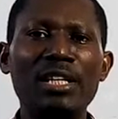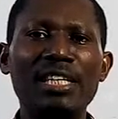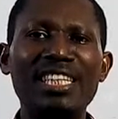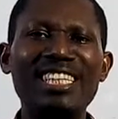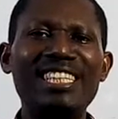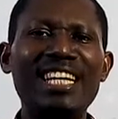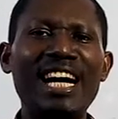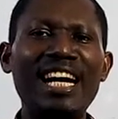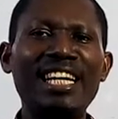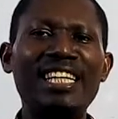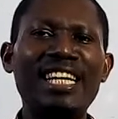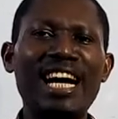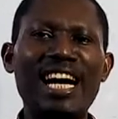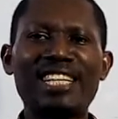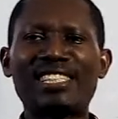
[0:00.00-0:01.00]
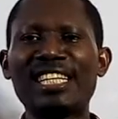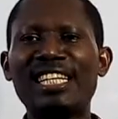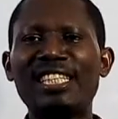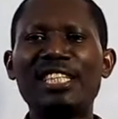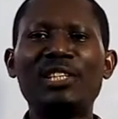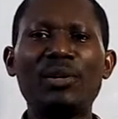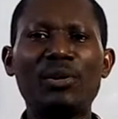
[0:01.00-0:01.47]
either in
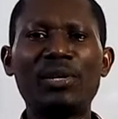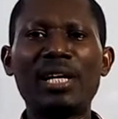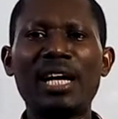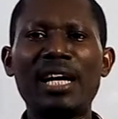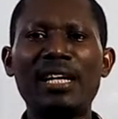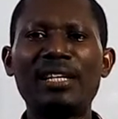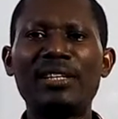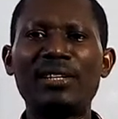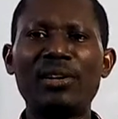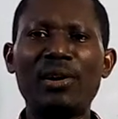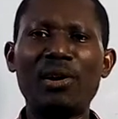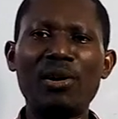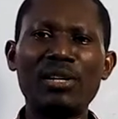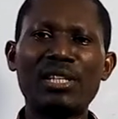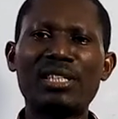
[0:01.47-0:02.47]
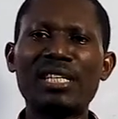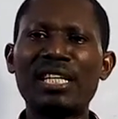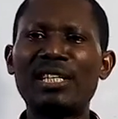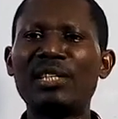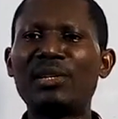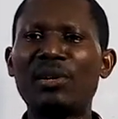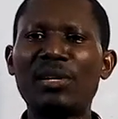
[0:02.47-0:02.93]
ascending order or
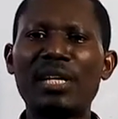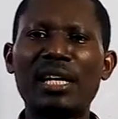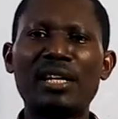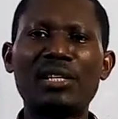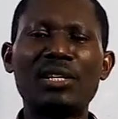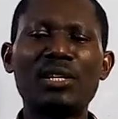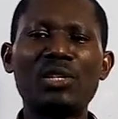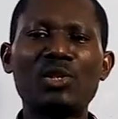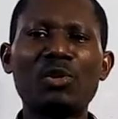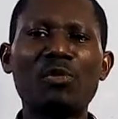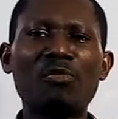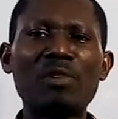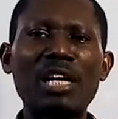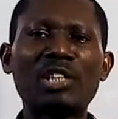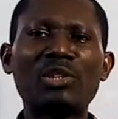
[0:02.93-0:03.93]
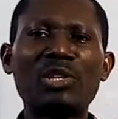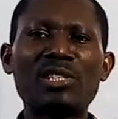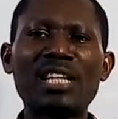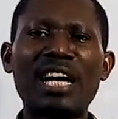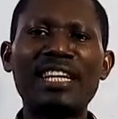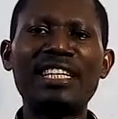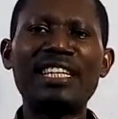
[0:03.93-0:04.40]
descending order. So fractions
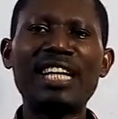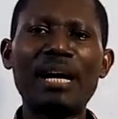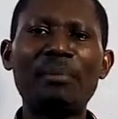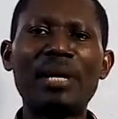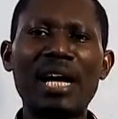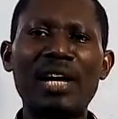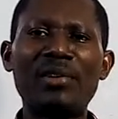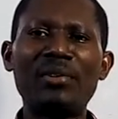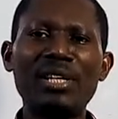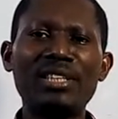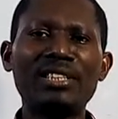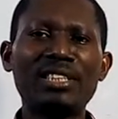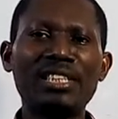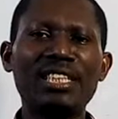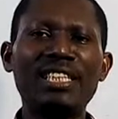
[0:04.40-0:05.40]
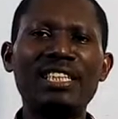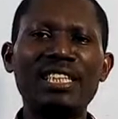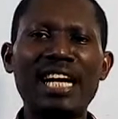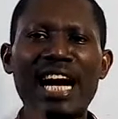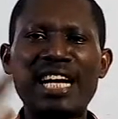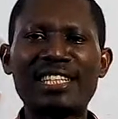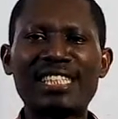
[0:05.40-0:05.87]
can either be arranged
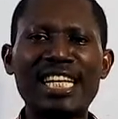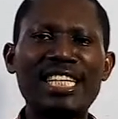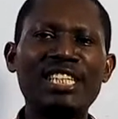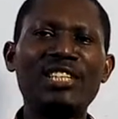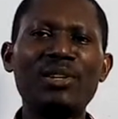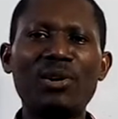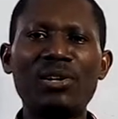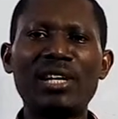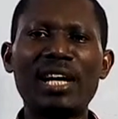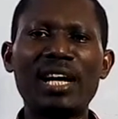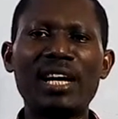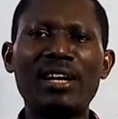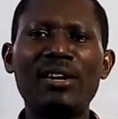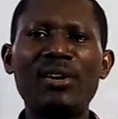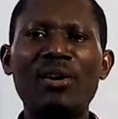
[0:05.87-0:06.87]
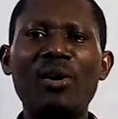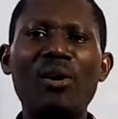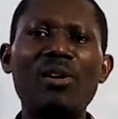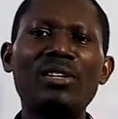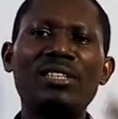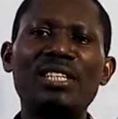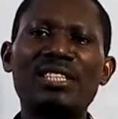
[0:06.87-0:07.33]
in ascending order
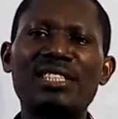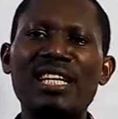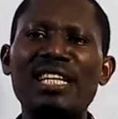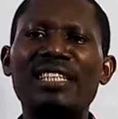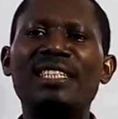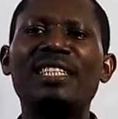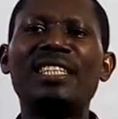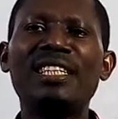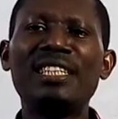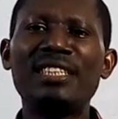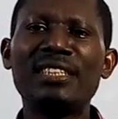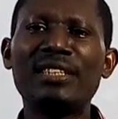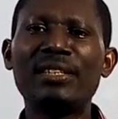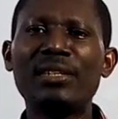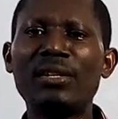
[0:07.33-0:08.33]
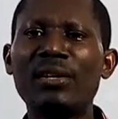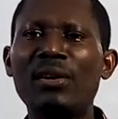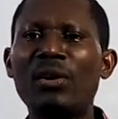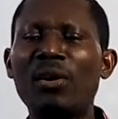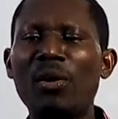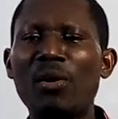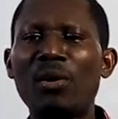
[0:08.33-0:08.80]
or descending
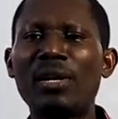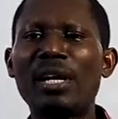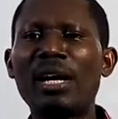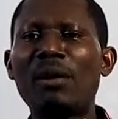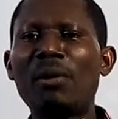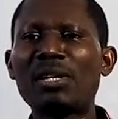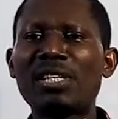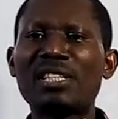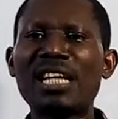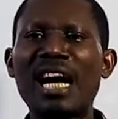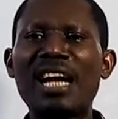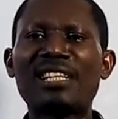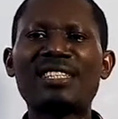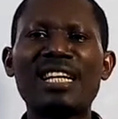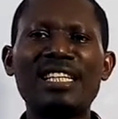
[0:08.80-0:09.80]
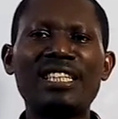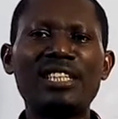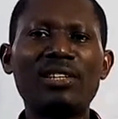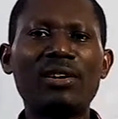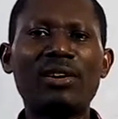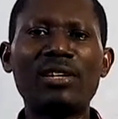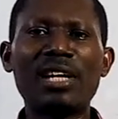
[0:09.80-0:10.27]
order. What is
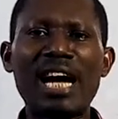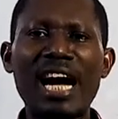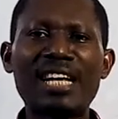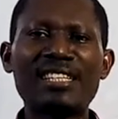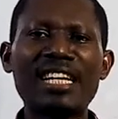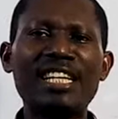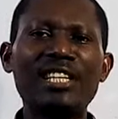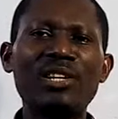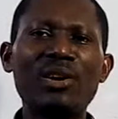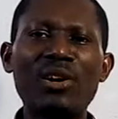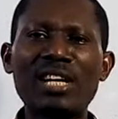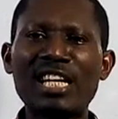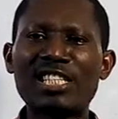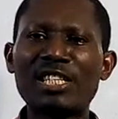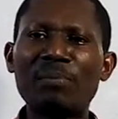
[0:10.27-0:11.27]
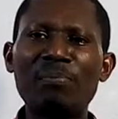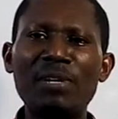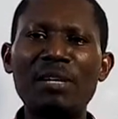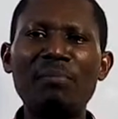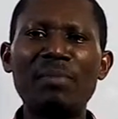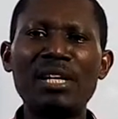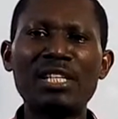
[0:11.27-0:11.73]
ascending order? Ascending order
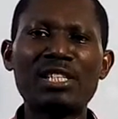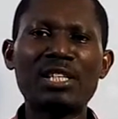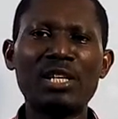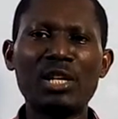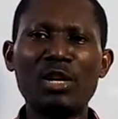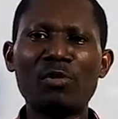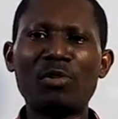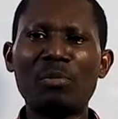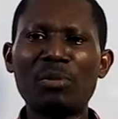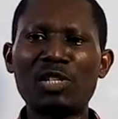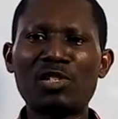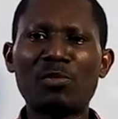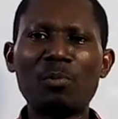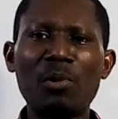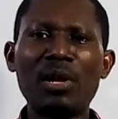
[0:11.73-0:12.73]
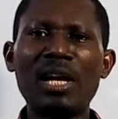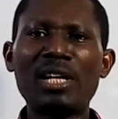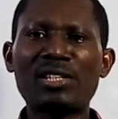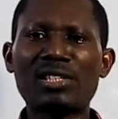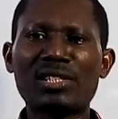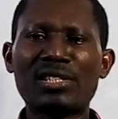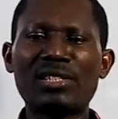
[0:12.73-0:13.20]
simply means from the
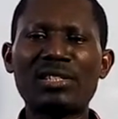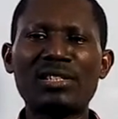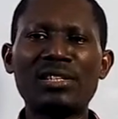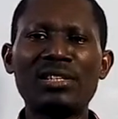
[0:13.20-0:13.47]
smallest